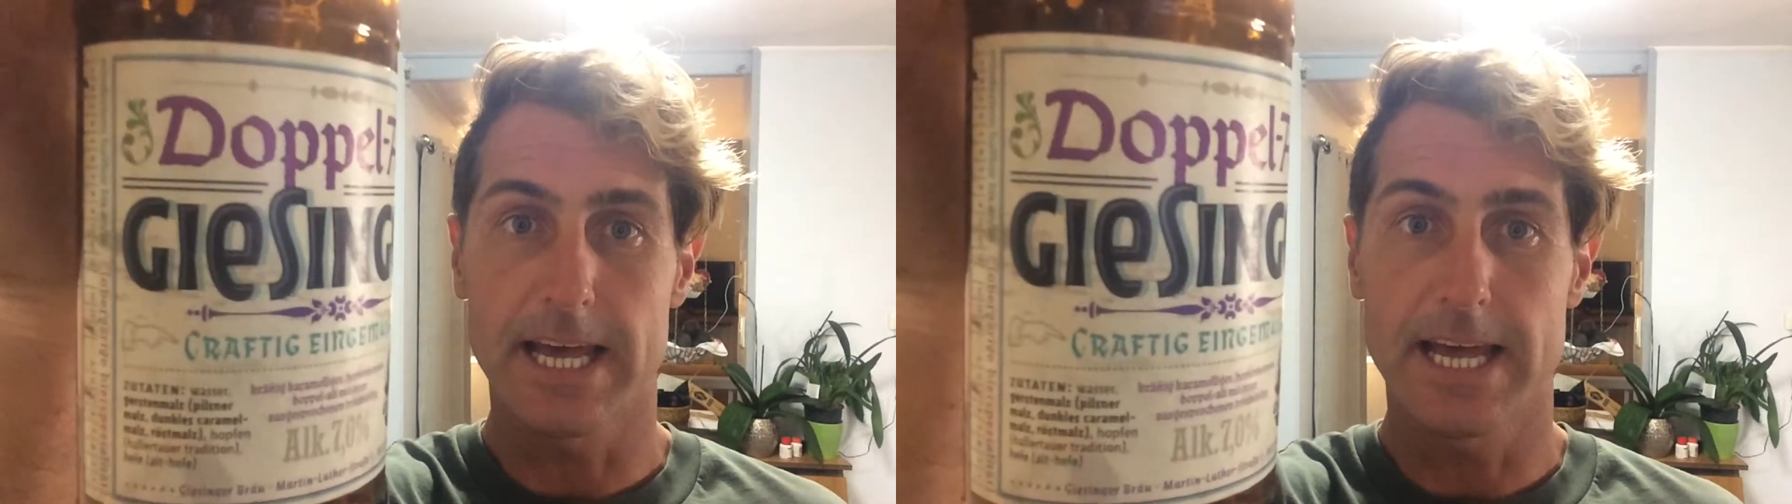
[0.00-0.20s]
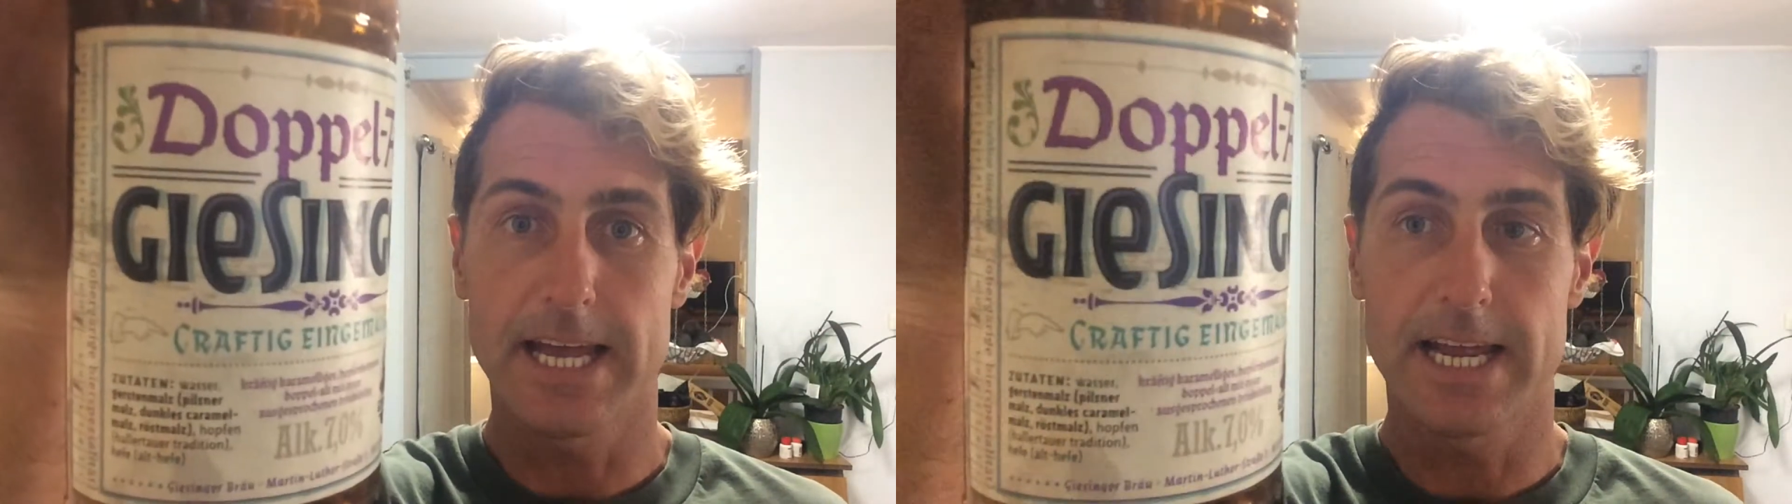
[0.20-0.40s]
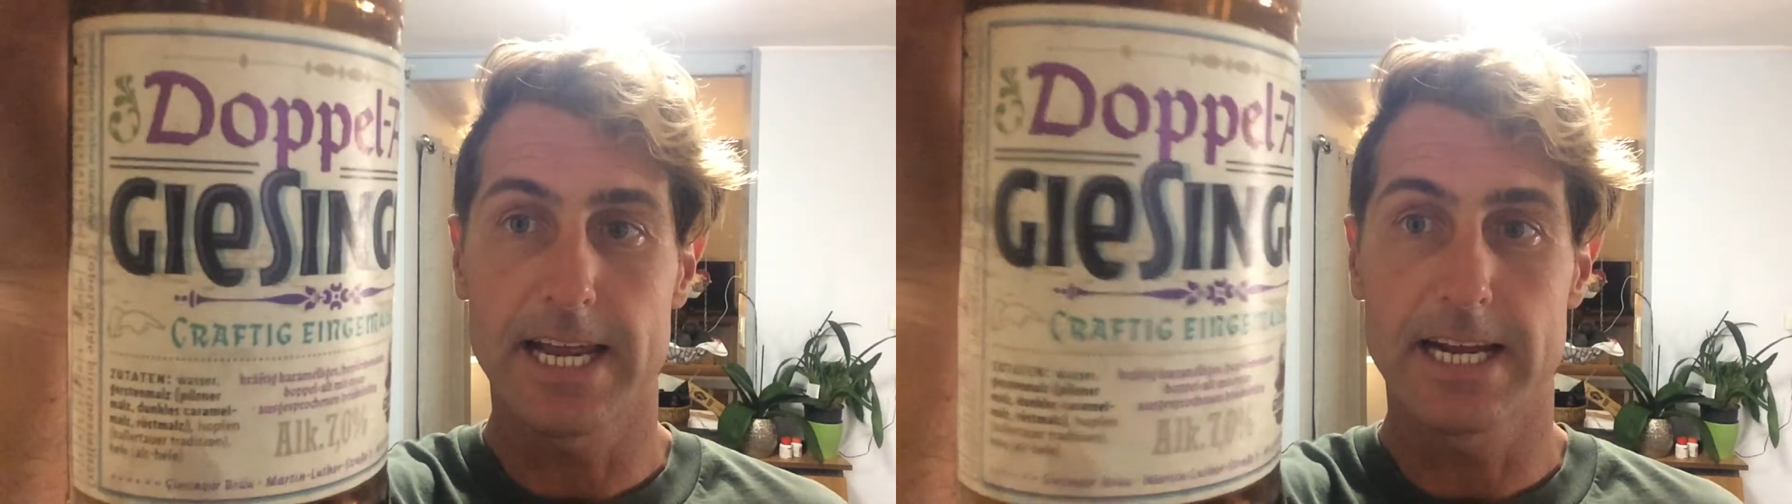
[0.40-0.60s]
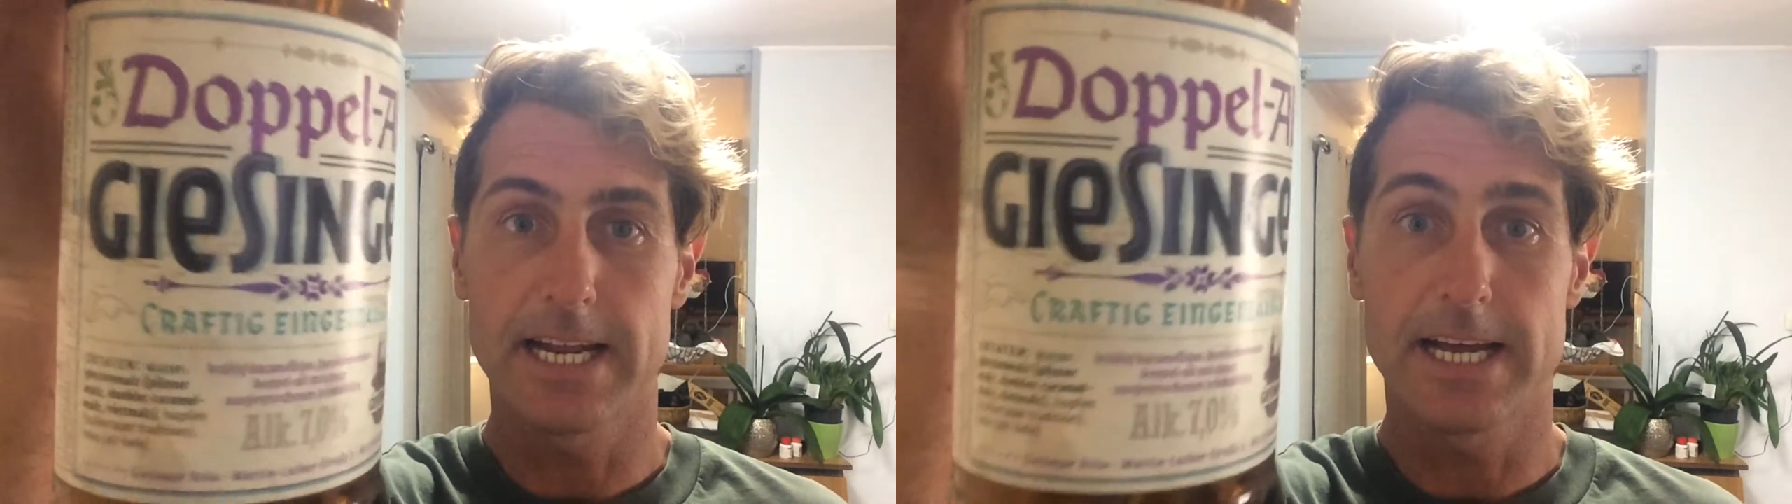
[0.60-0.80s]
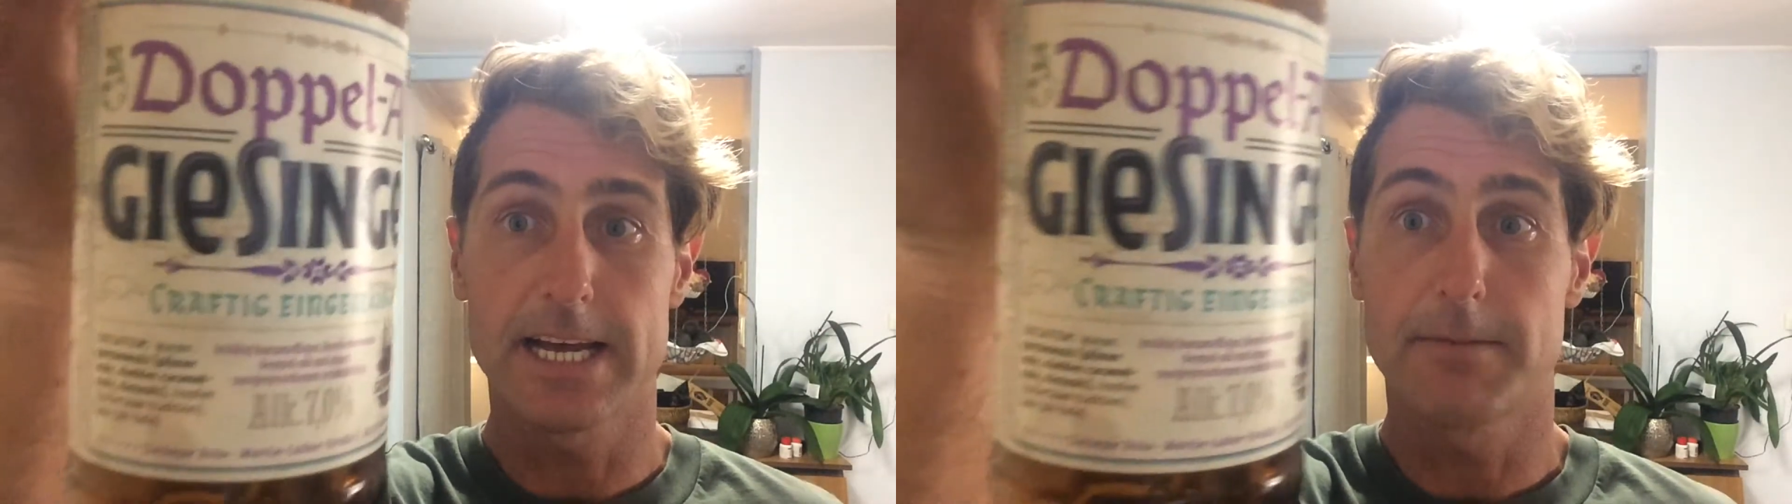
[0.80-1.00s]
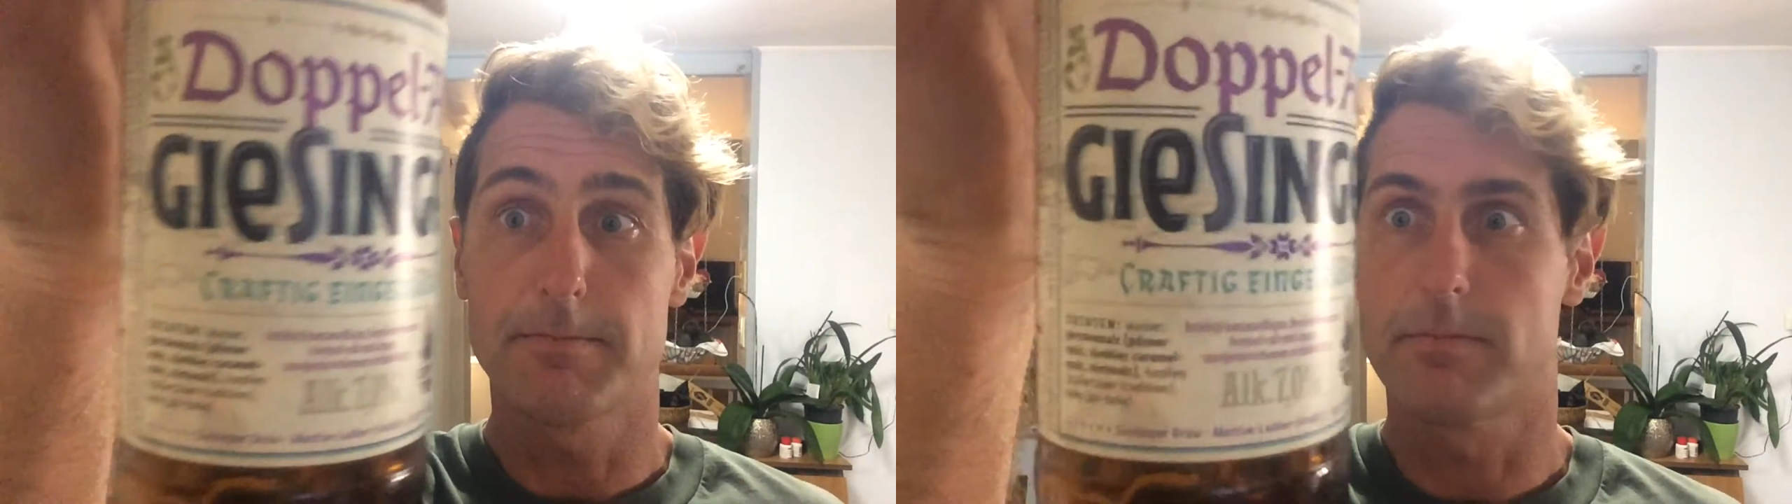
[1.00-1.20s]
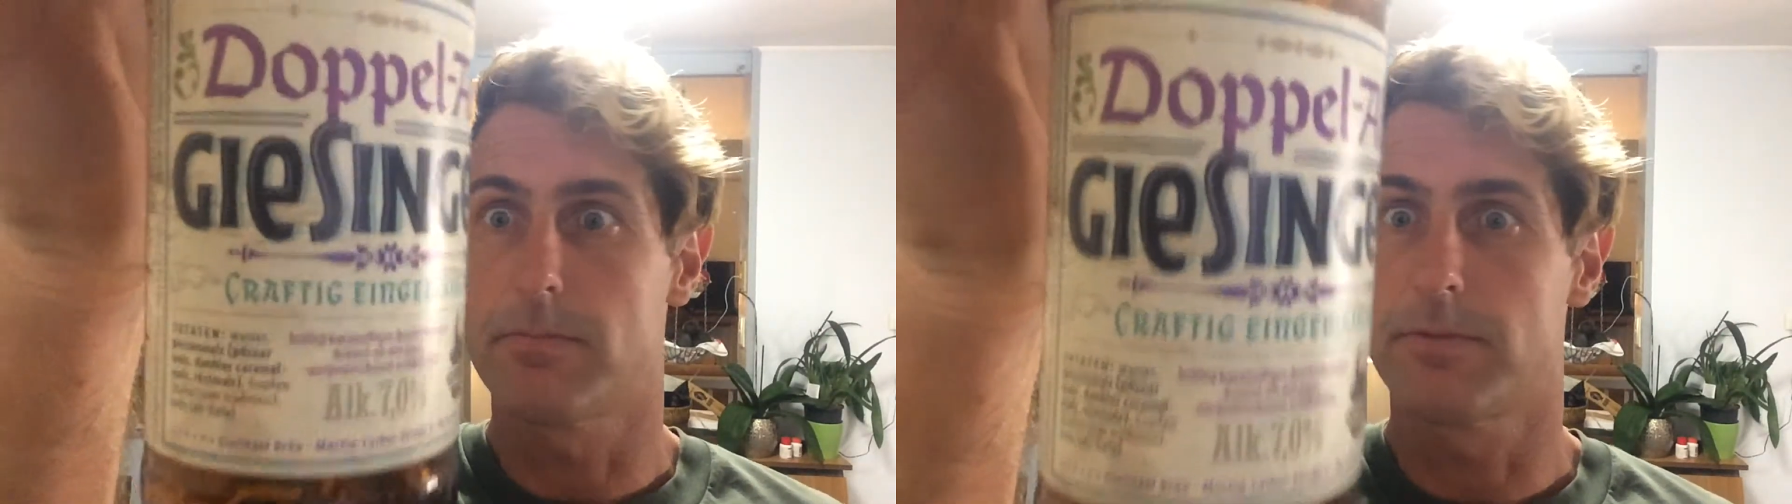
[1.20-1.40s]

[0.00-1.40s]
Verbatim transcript: and um,